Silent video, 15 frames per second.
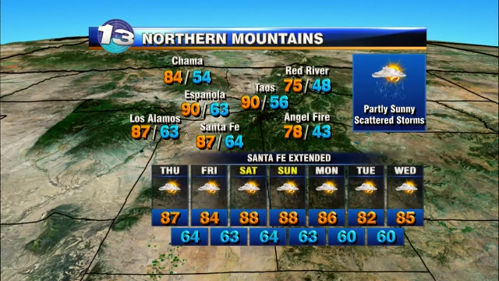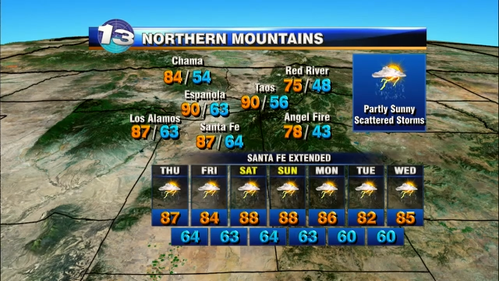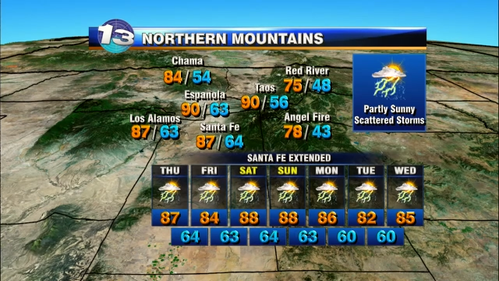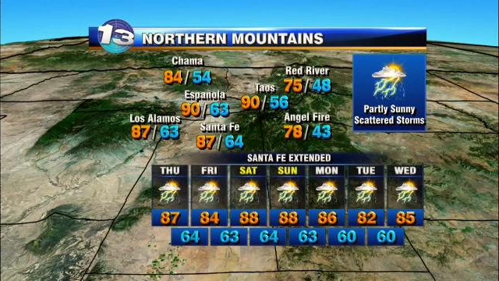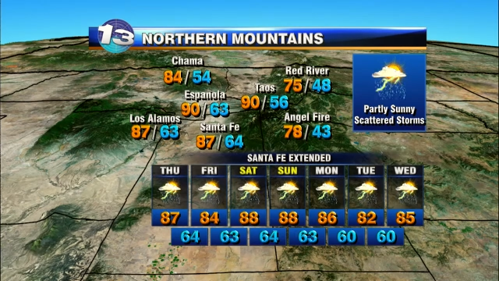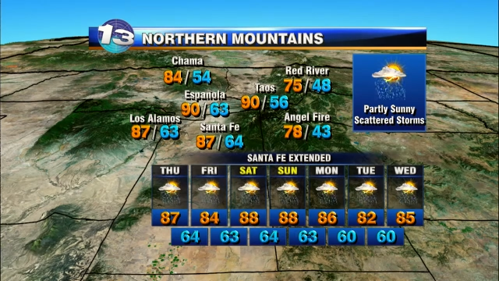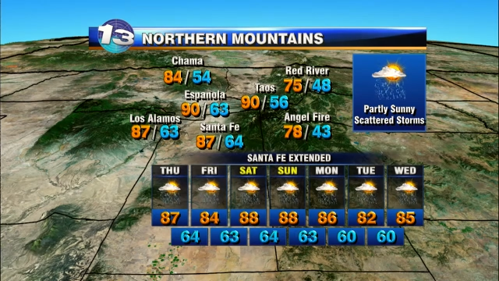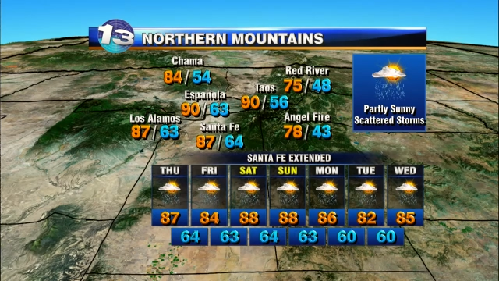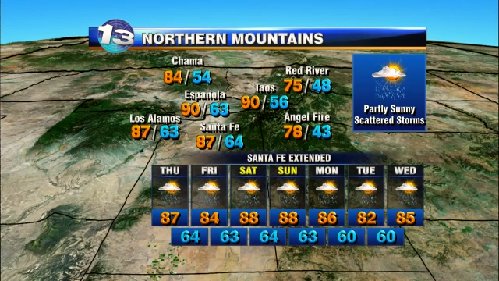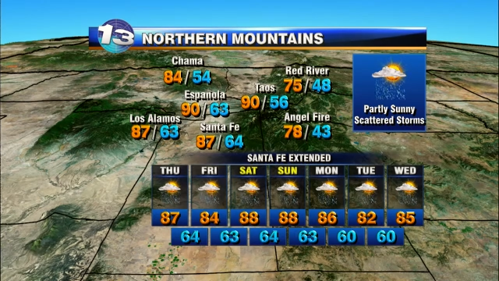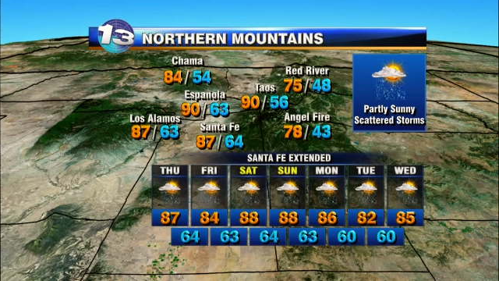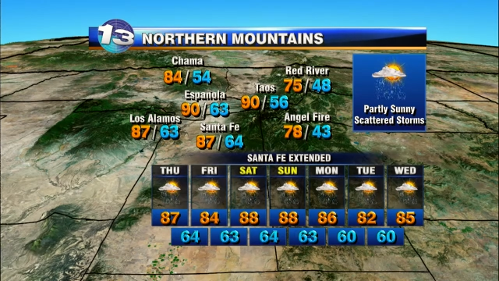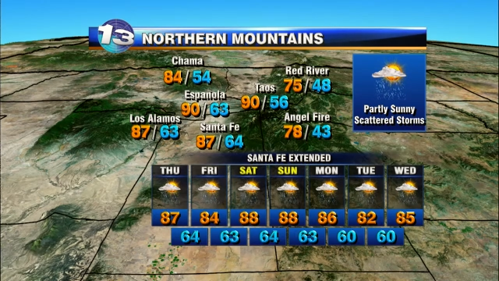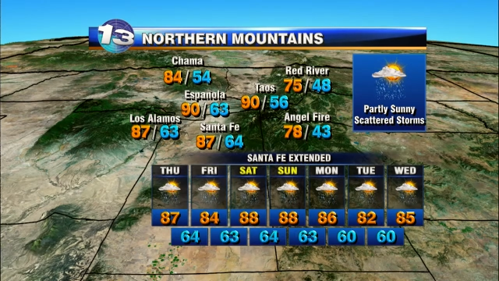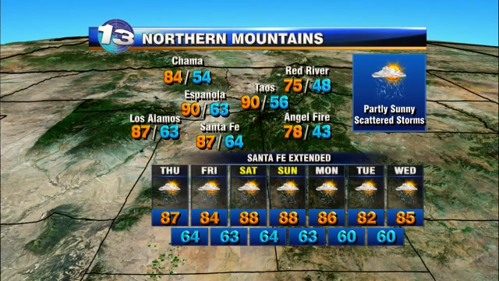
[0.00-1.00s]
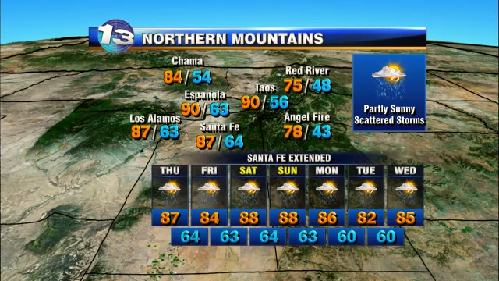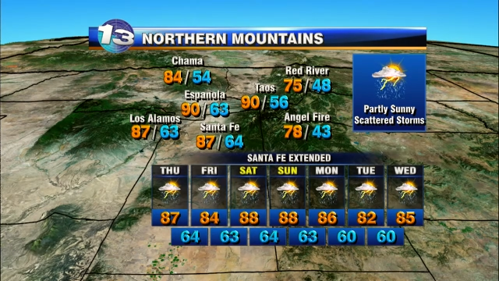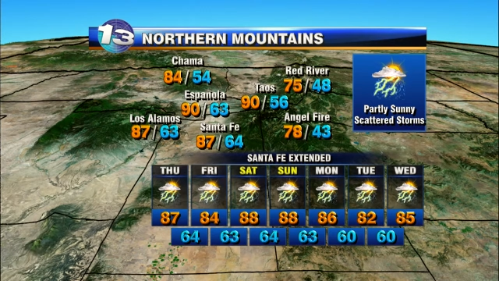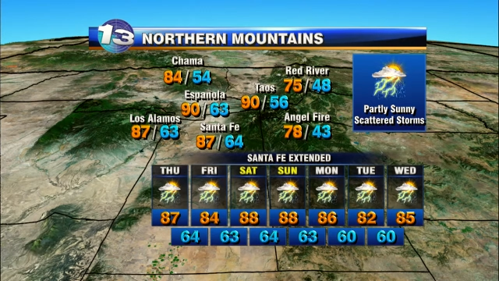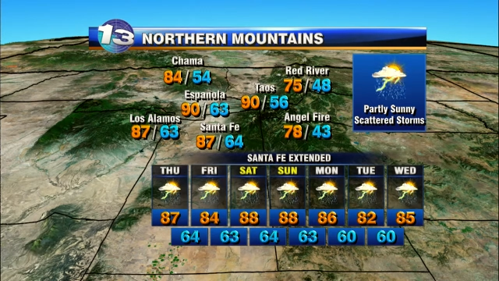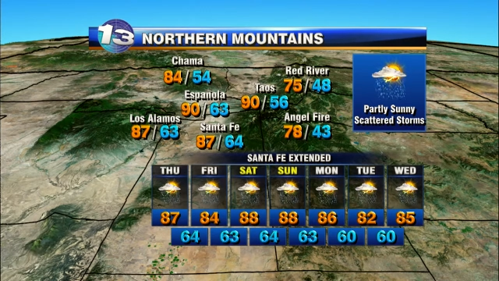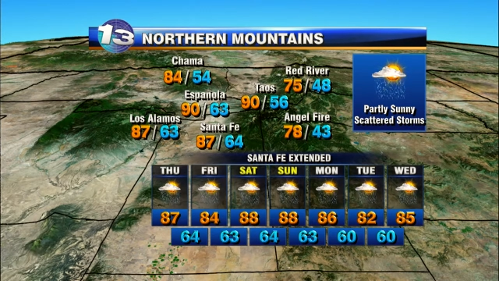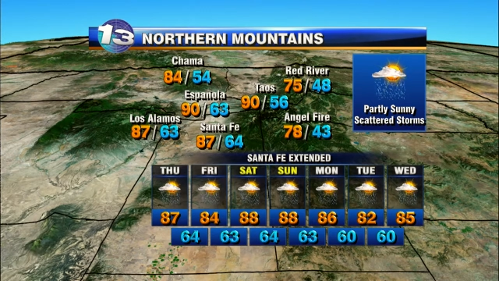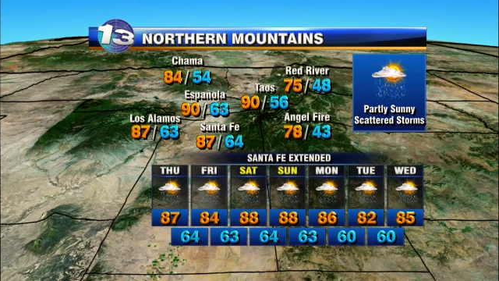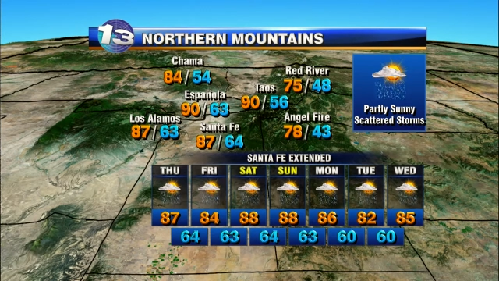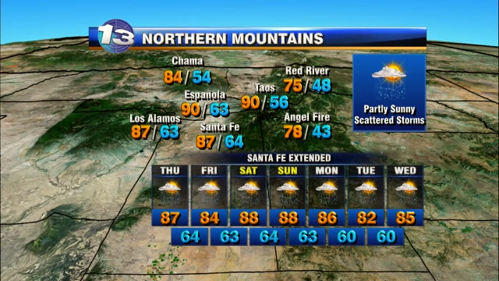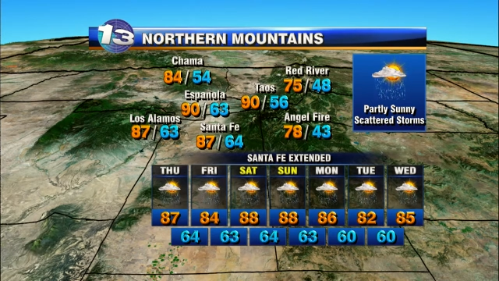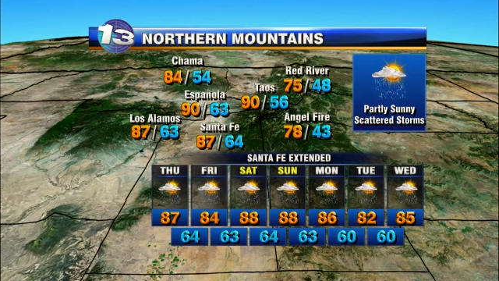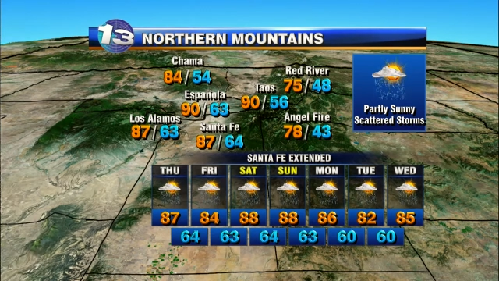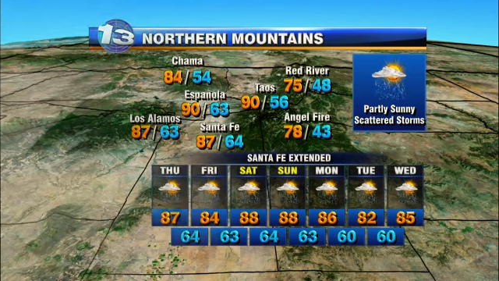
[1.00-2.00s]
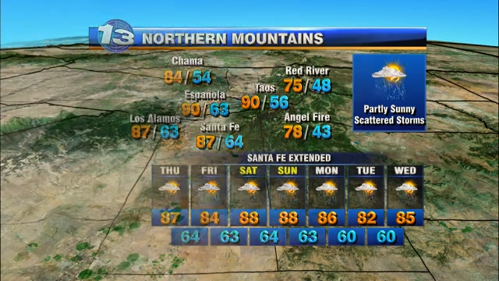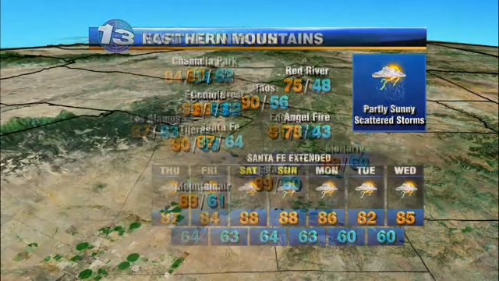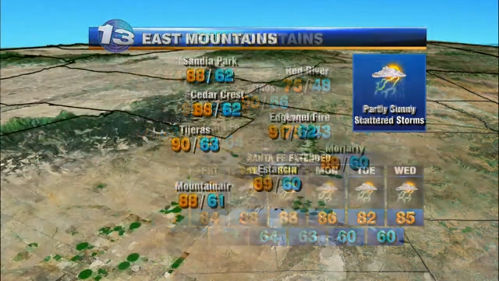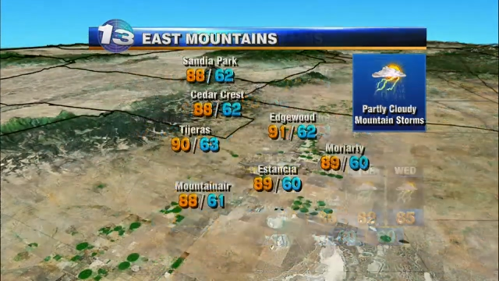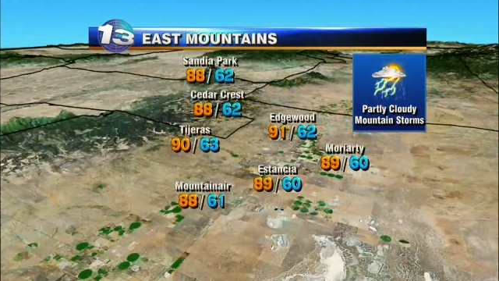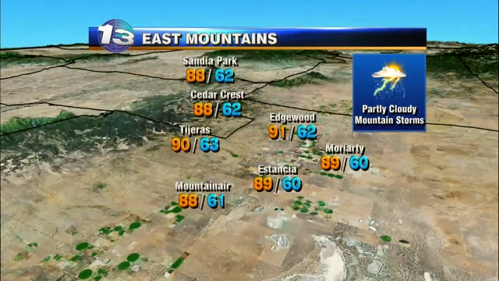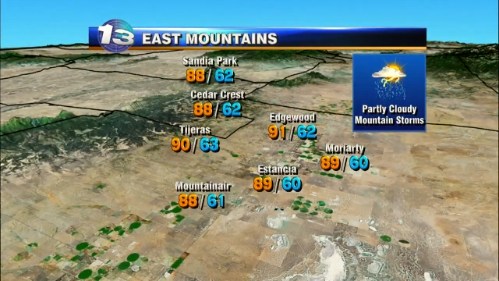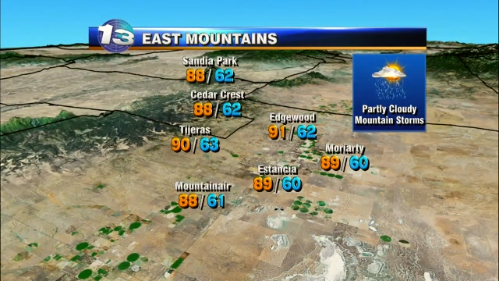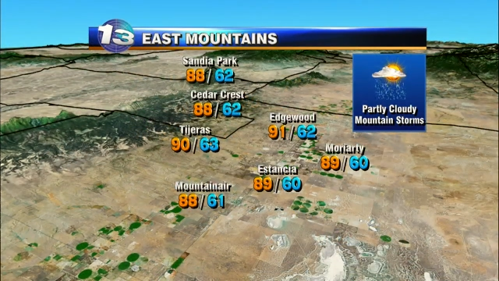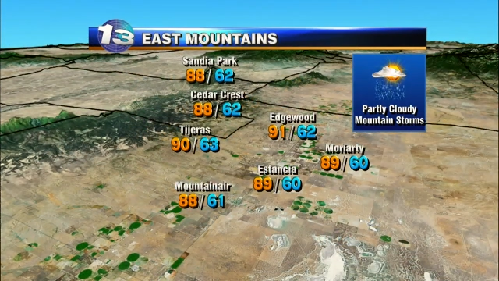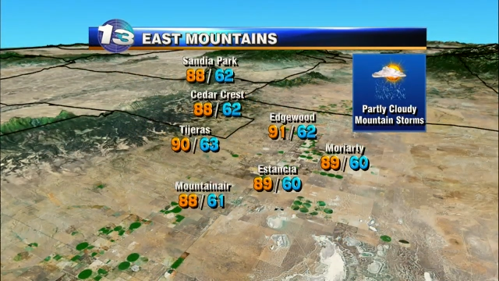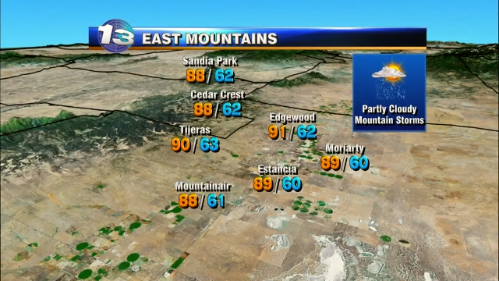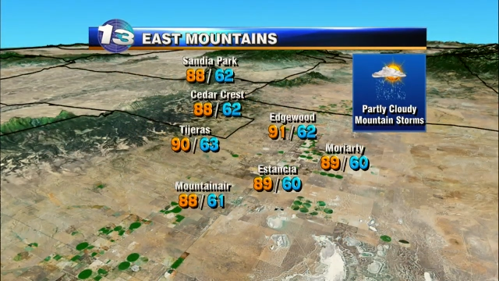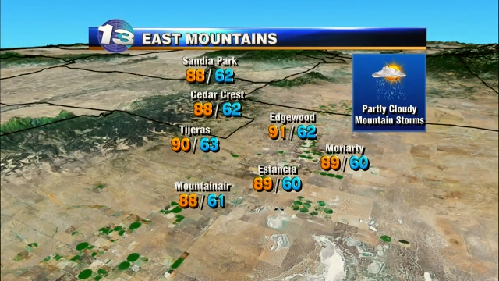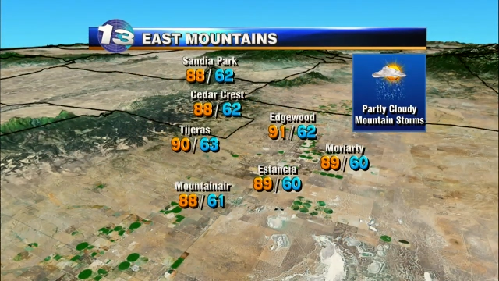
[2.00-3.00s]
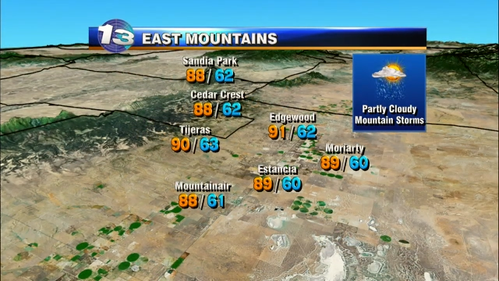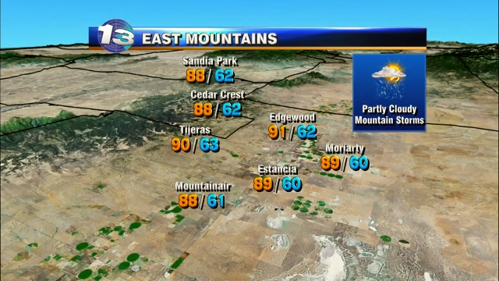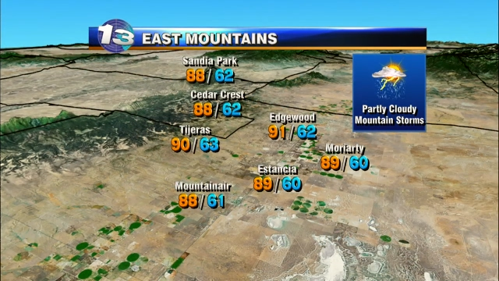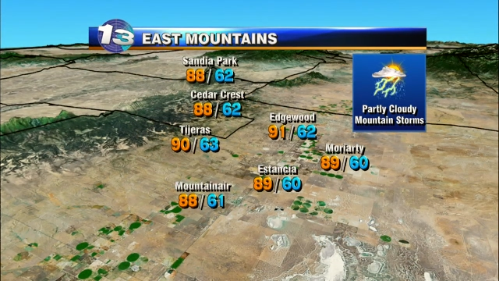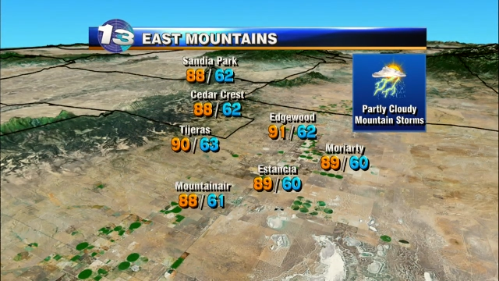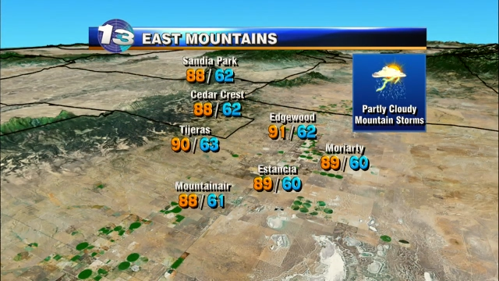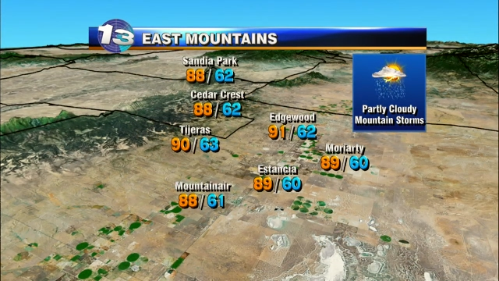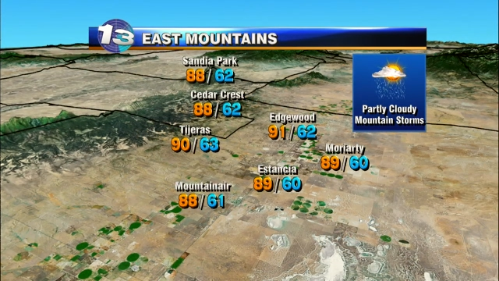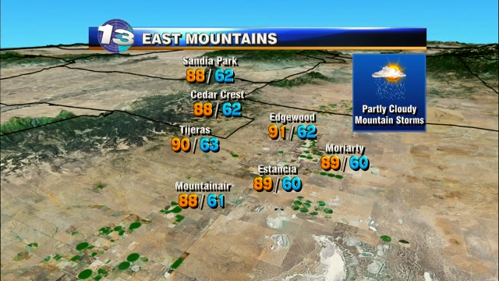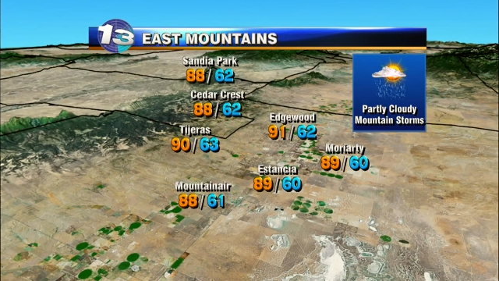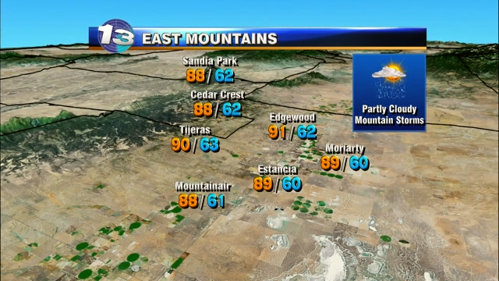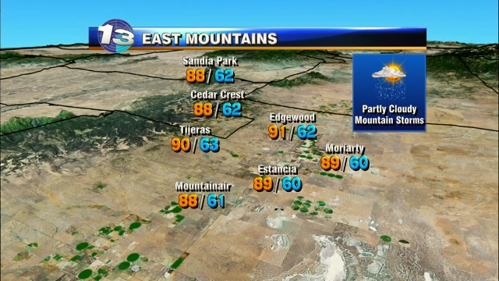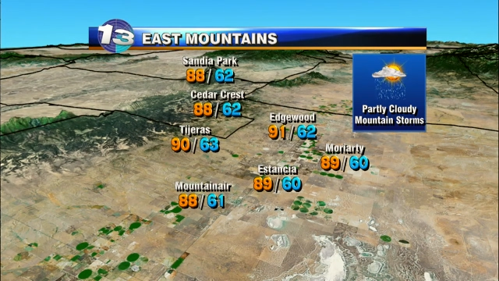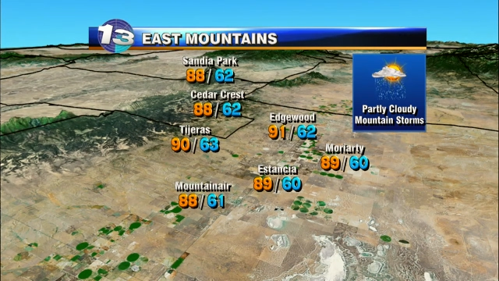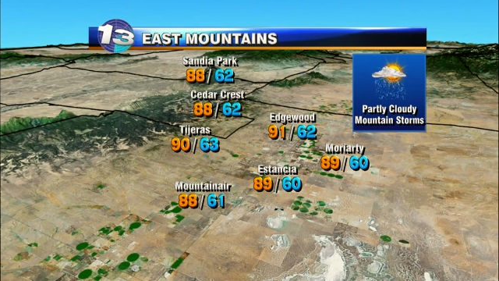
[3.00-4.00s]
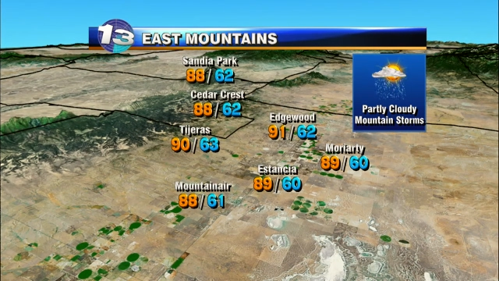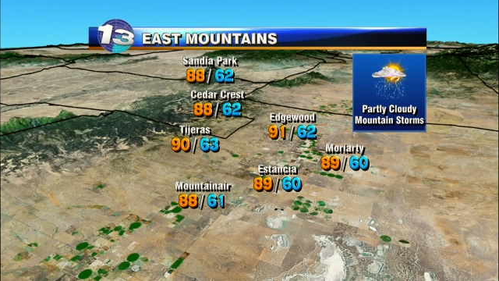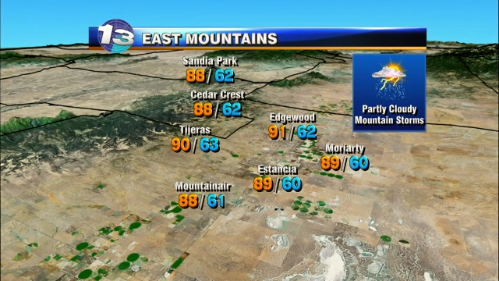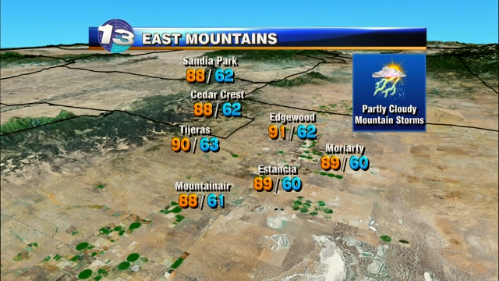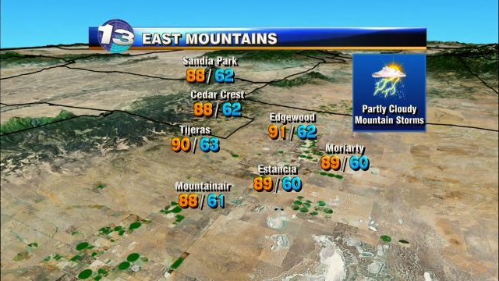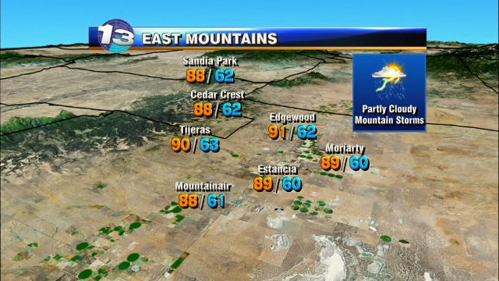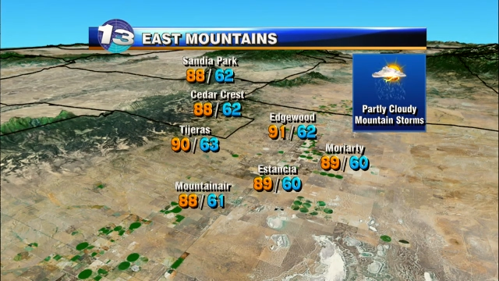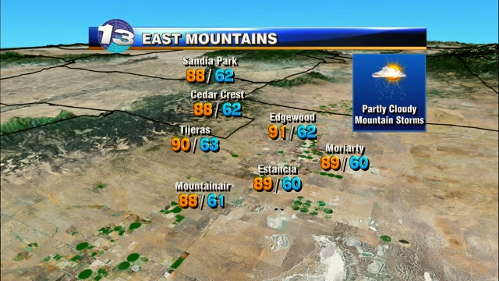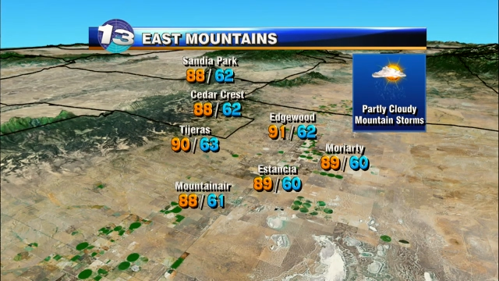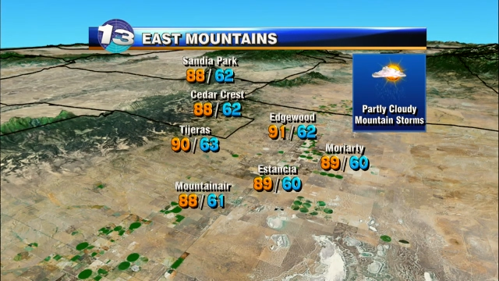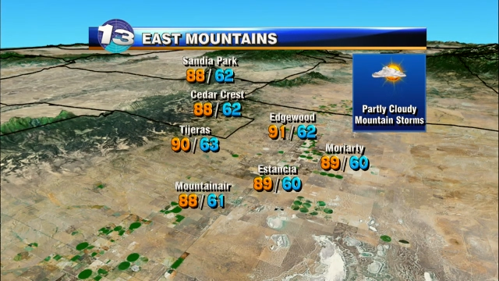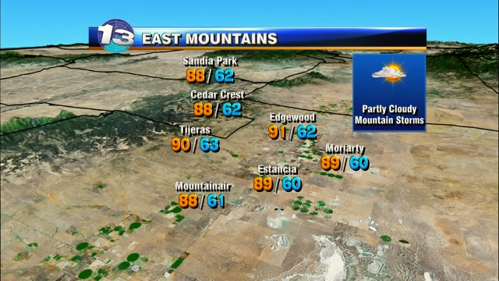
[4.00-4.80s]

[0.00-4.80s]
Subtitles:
[unreadable: no face in view]